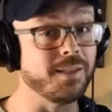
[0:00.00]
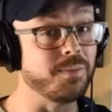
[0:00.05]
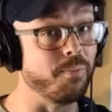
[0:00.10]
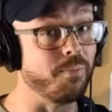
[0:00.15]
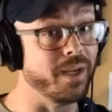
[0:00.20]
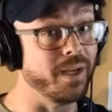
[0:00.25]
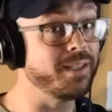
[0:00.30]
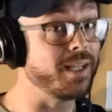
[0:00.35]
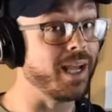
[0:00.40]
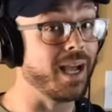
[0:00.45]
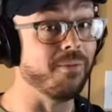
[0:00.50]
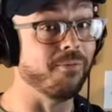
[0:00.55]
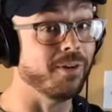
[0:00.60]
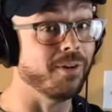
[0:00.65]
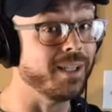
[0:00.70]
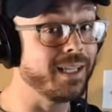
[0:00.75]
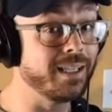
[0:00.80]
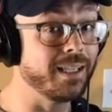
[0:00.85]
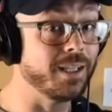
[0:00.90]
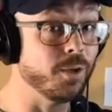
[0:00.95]
It's big time,
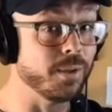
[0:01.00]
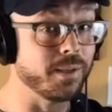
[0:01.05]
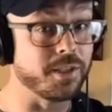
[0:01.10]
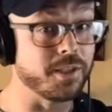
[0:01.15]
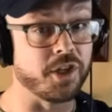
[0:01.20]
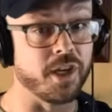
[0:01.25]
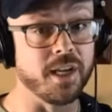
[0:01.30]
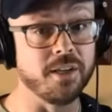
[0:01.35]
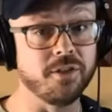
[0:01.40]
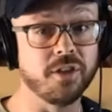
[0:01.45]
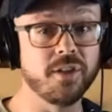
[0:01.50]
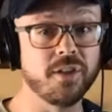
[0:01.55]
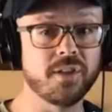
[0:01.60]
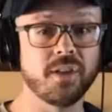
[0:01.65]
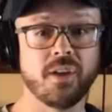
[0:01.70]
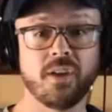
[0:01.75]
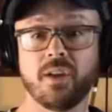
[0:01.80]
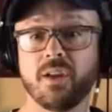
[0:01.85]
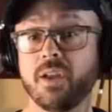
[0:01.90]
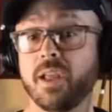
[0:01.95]
really clear with the changes,
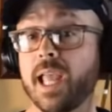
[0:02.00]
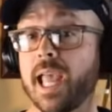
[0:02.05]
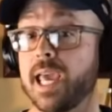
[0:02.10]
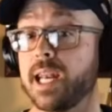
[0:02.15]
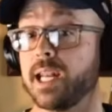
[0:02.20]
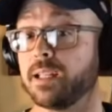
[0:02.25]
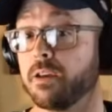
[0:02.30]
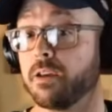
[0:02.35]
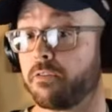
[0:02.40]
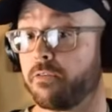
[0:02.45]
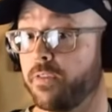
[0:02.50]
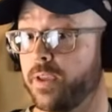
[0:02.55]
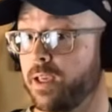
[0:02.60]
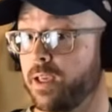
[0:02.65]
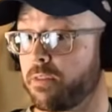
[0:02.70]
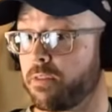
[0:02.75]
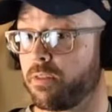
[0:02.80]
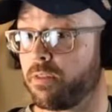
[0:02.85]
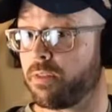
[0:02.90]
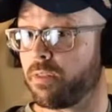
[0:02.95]
hitting the
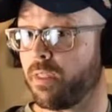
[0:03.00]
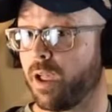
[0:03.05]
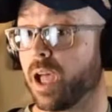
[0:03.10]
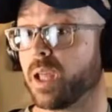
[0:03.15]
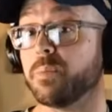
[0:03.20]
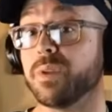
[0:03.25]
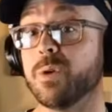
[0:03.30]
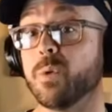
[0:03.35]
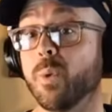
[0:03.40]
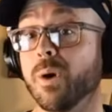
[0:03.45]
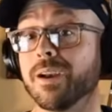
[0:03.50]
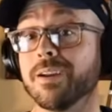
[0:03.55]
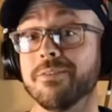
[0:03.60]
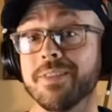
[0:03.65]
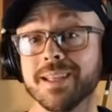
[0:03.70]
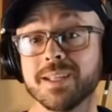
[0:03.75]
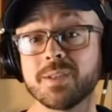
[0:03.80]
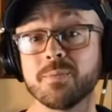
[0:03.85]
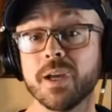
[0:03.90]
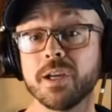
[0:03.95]
5th on beat 1
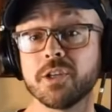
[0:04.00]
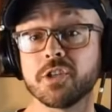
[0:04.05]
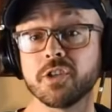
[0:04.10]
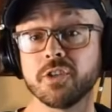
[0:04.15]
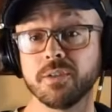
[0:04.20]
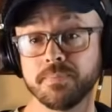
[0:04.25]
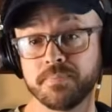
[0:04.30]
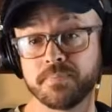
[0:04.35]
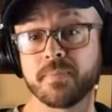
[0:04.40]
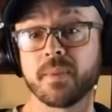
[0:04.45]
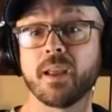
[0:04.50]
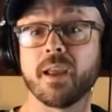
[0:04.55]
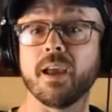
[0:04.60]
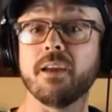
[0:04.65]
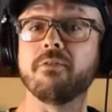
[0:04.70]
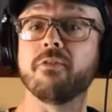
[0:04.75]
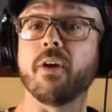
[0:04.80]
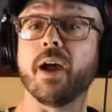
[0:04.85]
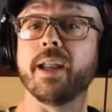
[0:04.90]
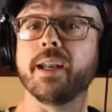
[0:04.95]
of this measure
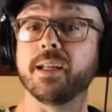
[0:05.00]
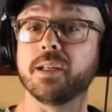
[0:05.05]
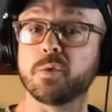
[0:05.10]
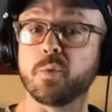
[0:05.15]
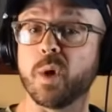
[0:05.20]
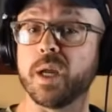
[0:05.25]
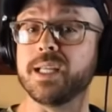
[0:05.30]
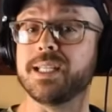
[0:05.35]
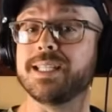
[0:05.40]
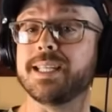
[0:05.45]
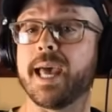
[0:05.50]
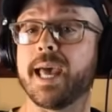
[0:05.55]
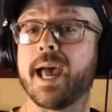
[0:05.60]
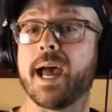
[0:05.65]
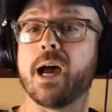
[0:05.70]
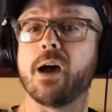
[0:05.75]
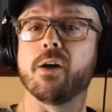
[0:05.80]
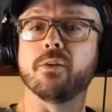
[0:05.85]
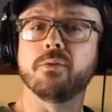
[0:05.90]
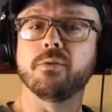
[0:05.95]
and finding his way
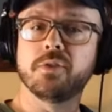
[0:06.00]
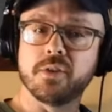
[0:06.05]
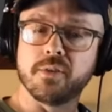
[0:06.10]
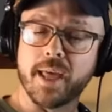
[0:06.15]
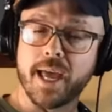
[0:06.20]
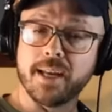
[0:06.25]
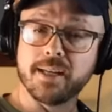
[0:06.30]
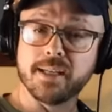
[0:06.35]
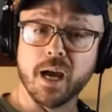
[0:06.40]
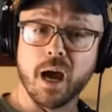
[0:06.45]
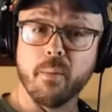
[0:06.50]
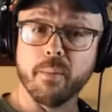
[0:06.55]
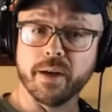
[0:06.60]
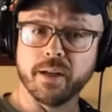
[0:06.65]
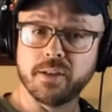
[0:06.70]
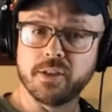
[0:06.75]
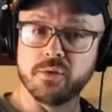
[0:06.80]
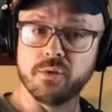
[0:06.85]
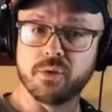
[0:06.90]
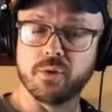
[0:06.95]
down to that
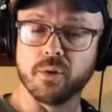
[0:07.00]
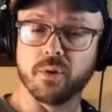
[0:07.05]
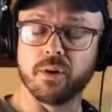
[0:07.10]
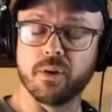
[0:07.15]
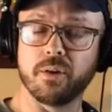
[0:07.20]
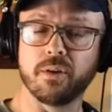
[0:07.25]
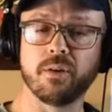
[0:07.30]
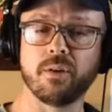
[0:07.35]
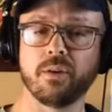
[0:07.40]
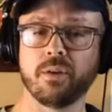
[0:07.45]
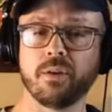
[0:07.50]
dominant 2 chord.